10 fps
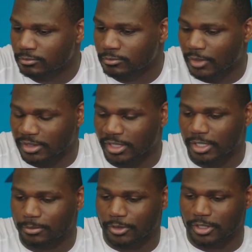I think I
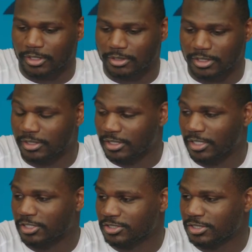bring the
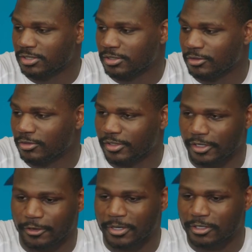energy. You know,
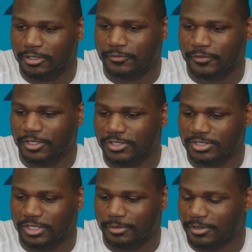everybody looking for
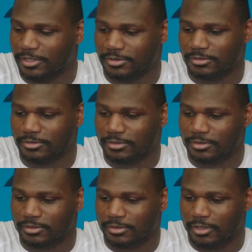energy. I mean,
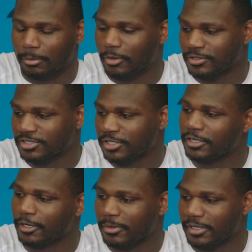I'm always cheering
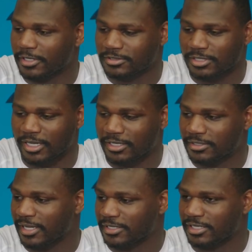everybody else. I
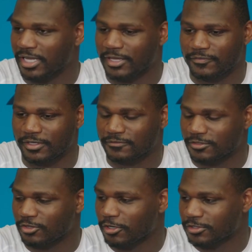like today, if the
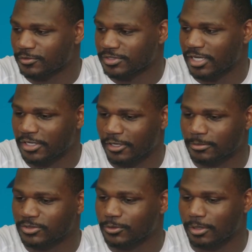starters was out there, I'm
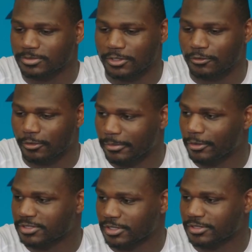chilling on
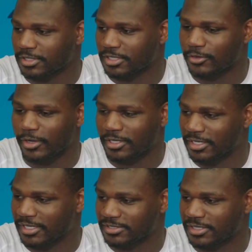Burrs and Hassan to go out there and
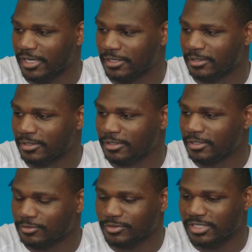get a sack.
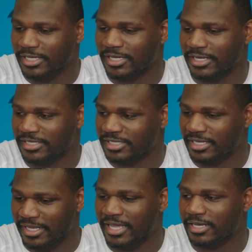Because once they get that set,
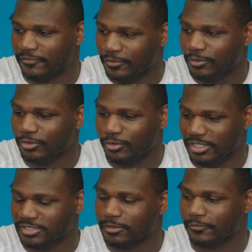they got the field going,
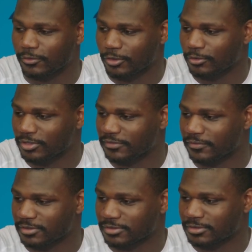that's going to fill the whole
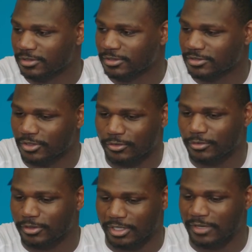defense. So
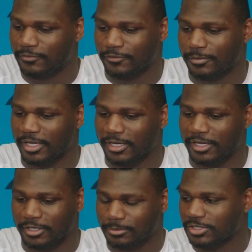even if I'm not out
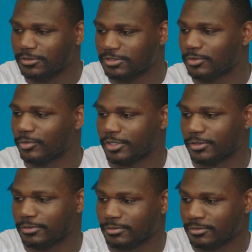there, I'm cheering someone
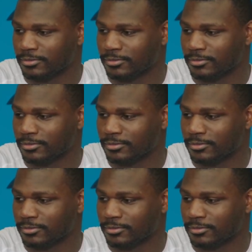on.